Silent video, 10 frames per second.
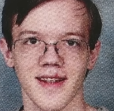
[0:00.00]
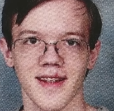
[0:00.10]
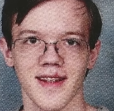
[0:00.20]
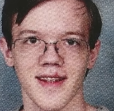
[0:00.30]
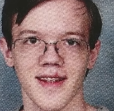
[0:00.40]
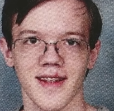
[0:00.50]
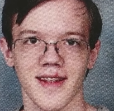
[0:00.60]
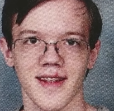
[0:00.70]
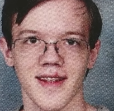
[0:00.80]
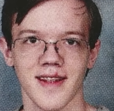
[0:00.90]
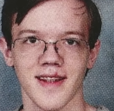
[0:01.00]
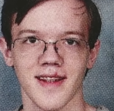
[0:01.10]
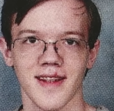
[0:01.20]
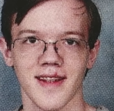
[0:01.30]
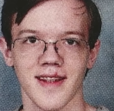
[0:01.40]

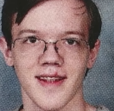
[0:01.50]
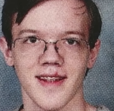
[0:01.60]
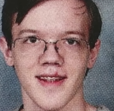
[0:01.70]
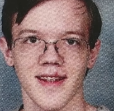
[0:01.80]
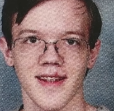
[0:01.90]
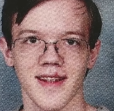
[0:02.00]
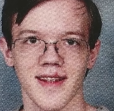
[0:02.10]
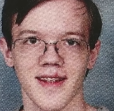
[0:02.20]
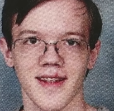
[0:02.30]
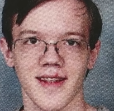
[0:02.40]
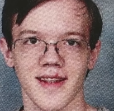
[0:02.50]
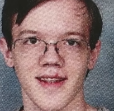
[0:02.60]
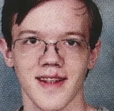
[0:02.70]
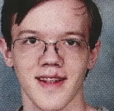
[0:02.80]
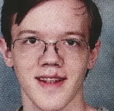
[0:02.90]

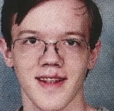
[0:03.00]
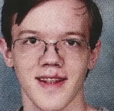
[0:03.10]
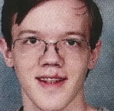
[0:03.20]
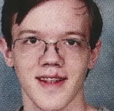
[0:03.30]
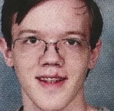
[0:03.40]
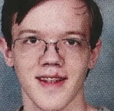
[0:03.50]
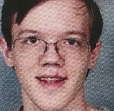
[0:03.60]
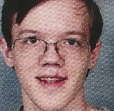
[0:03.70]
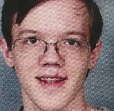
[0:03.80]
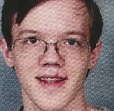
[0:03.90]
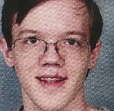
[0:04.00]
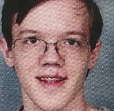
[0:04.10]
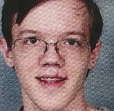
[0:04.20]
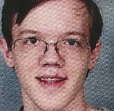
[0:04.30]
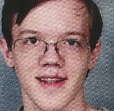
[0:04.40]

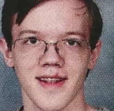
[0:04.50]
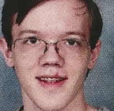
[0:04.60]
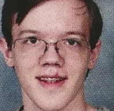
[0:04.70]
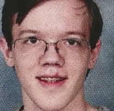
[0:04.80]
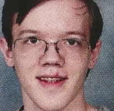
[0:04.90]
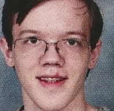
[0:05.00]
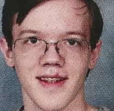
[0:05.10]
(not speaking)